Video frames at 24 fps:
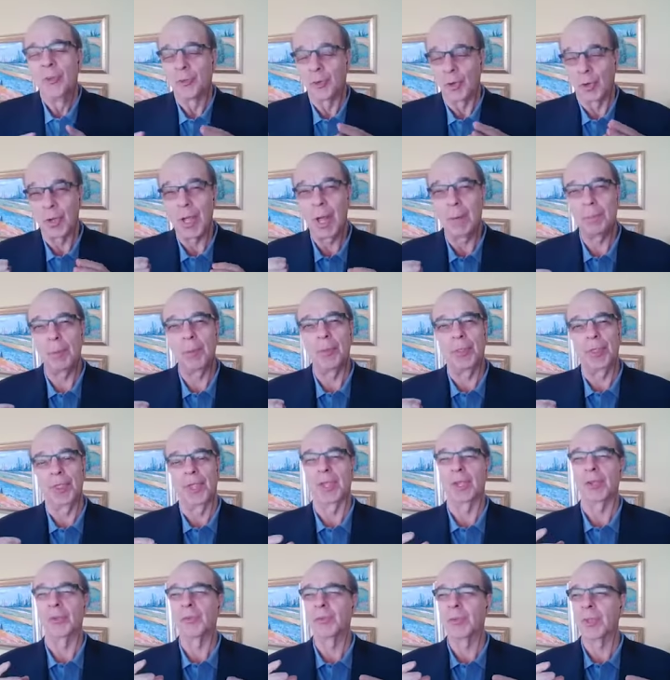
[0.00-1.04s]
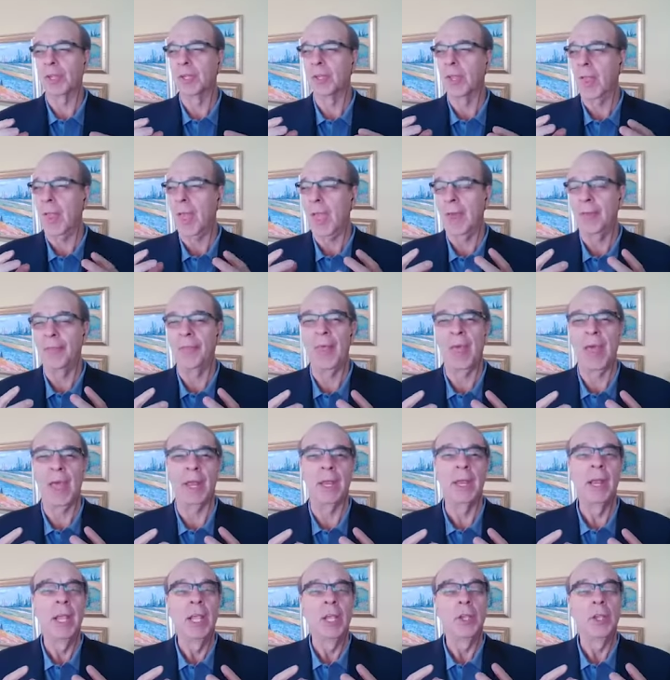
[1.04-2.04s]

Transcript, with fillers: so a couple things, and that